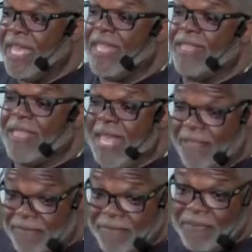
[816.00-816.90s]
and the
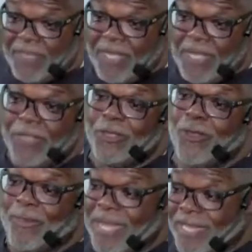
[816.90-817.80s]
life.
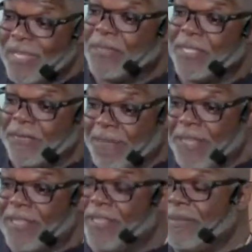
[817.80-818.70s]
No man comes to the Father